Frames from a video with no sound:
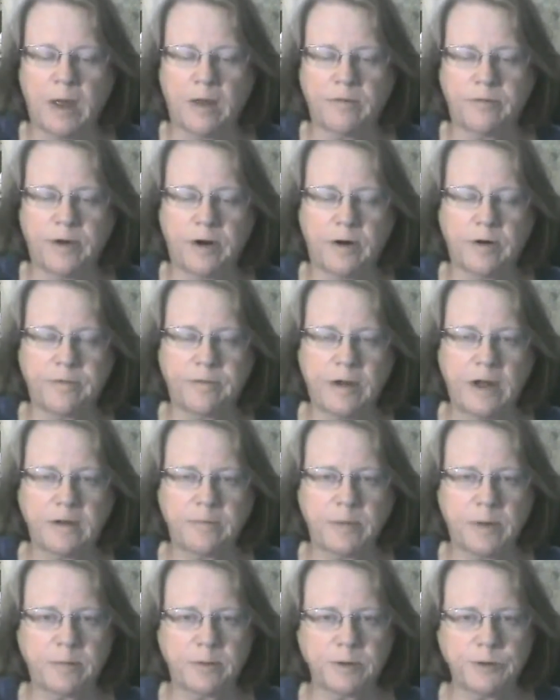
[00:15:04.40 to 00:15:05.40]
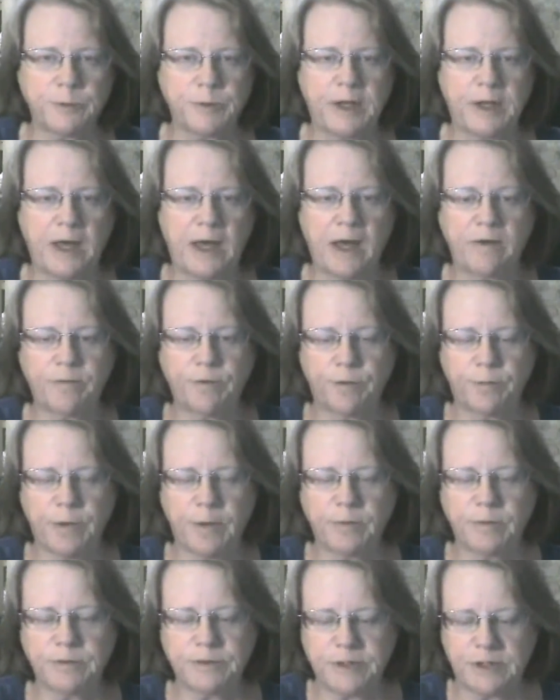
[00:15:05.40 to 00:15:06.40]
verified members we have, or
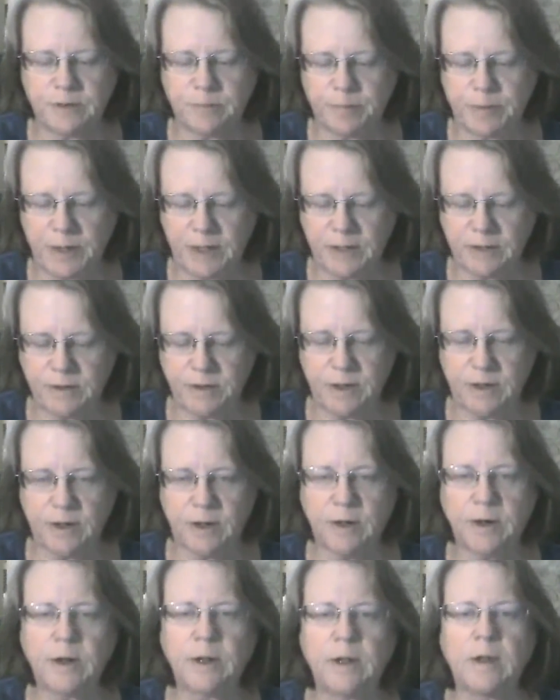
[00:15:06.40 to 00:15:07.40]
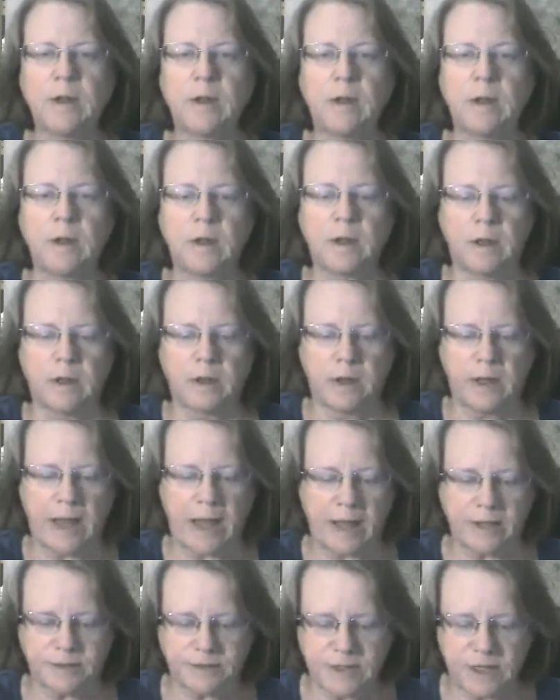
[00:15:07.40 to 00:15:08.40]
members that have paid their
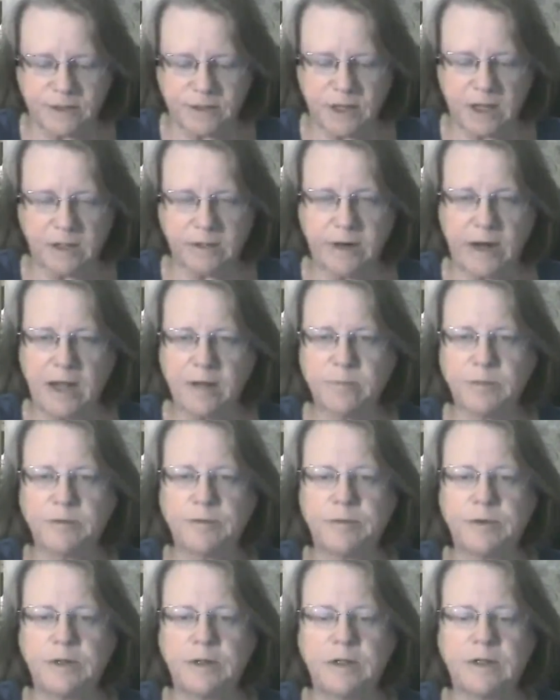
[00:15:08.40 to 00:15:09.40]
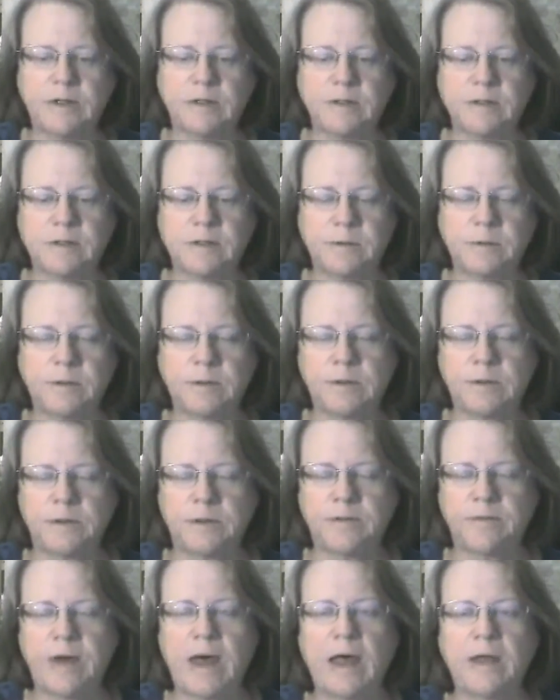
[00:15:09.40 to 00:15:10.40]
at $10 admin fee, is the
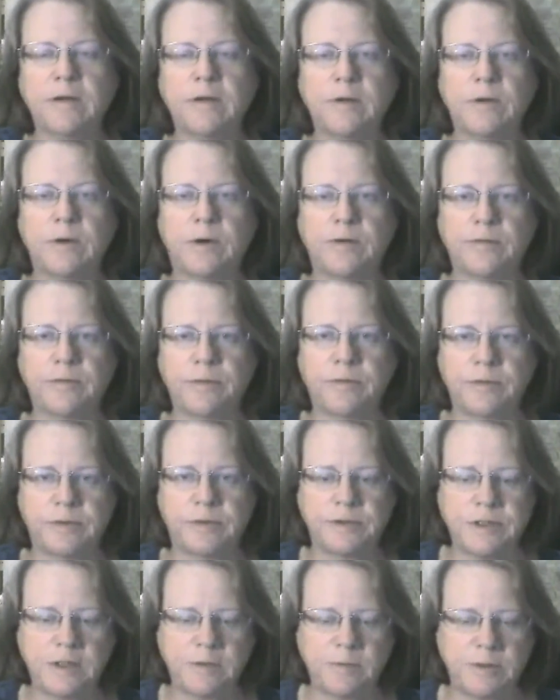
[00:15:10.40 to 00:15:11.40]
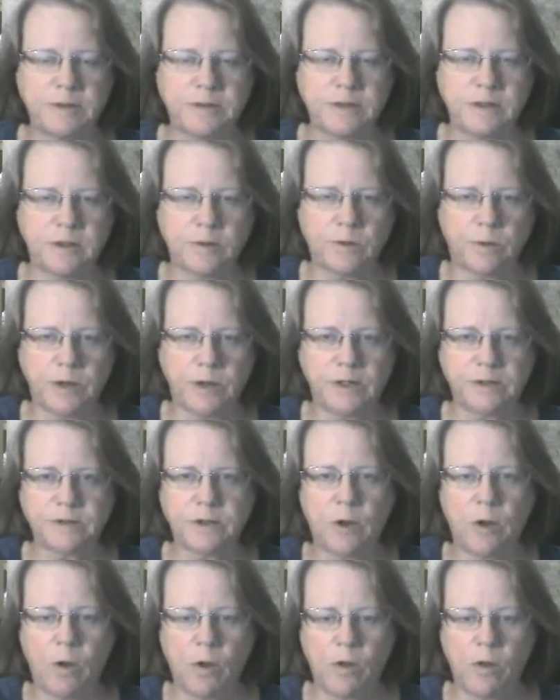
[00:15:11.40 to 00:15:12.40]
value of the TBC coin as
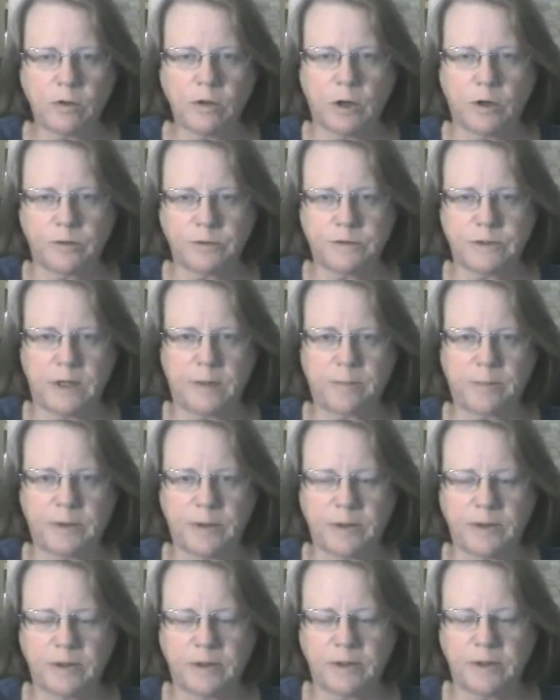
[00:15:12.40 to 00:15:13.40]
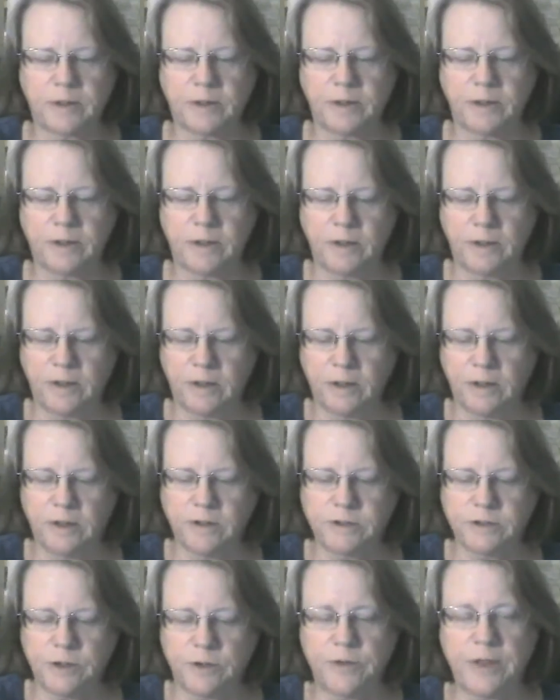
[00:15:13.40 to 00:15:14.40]
a whole goes up.
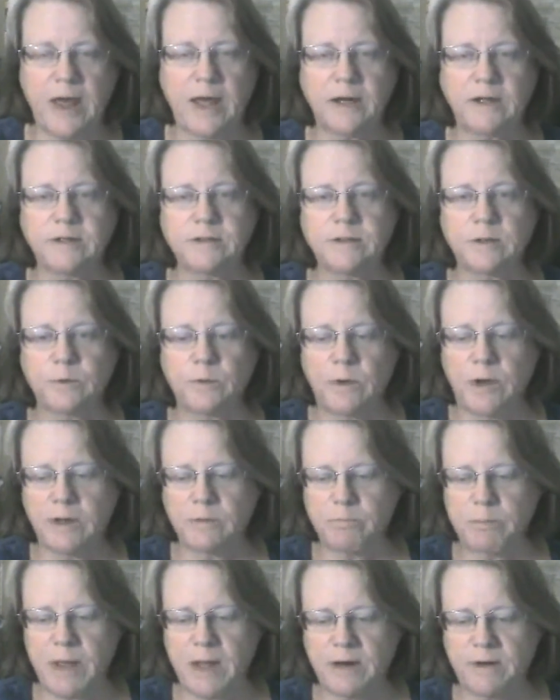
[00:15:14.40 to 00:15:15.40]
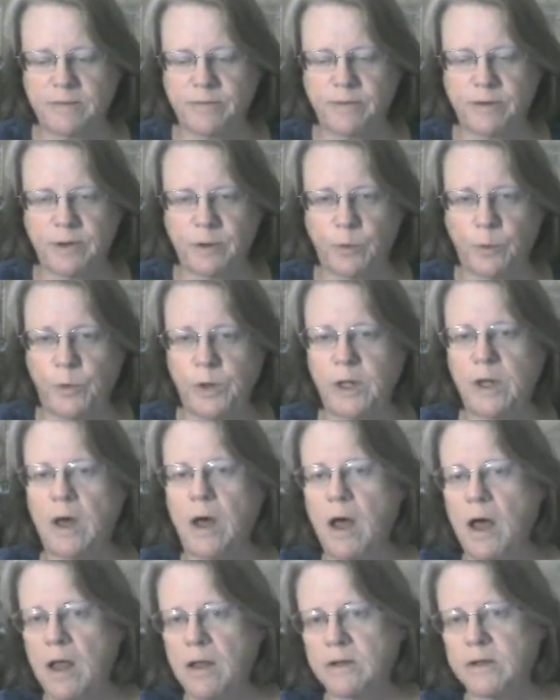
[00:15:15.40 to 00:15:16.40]
So that is the one benefit we
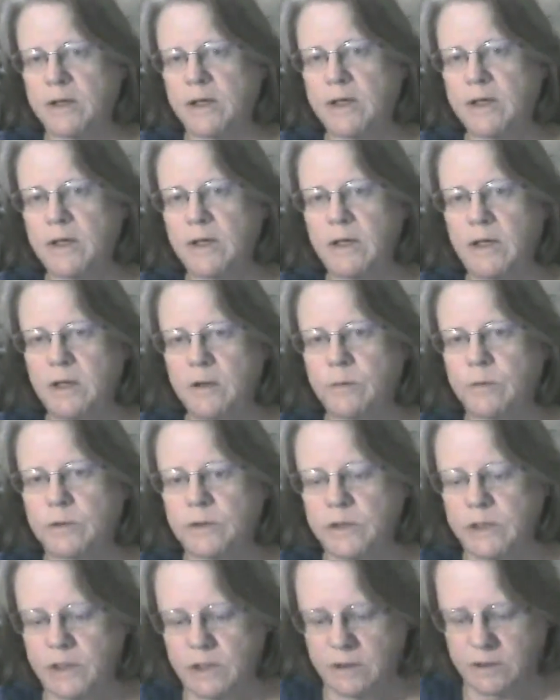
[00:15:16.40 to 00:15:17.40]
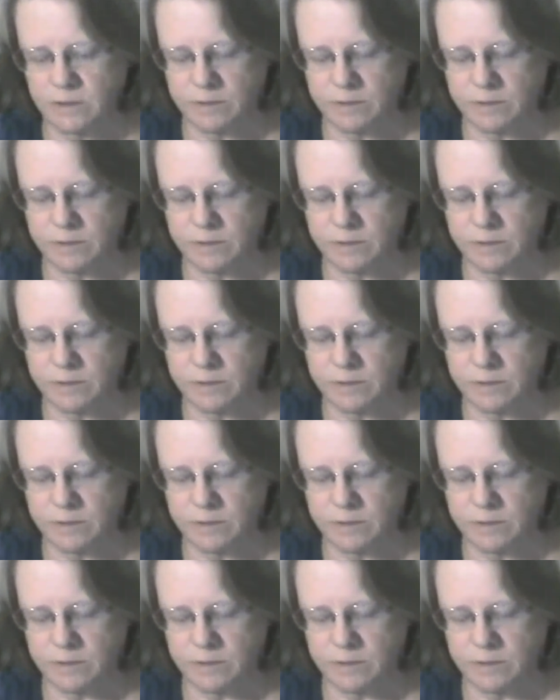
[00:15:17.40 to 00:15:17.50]
all get equally.